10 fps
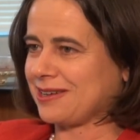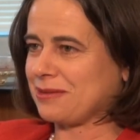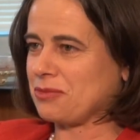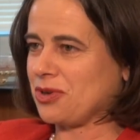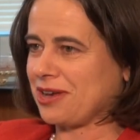
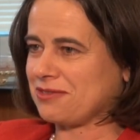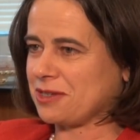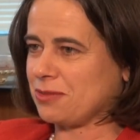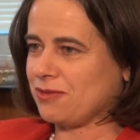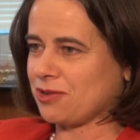You have
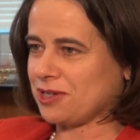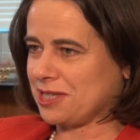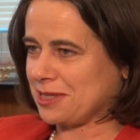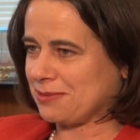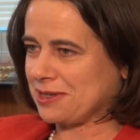to be very
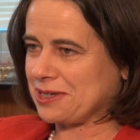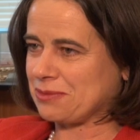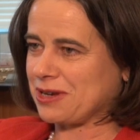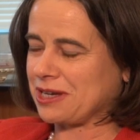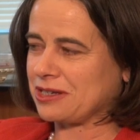disciplined
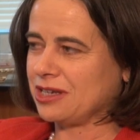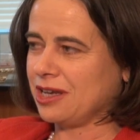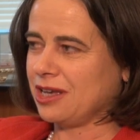about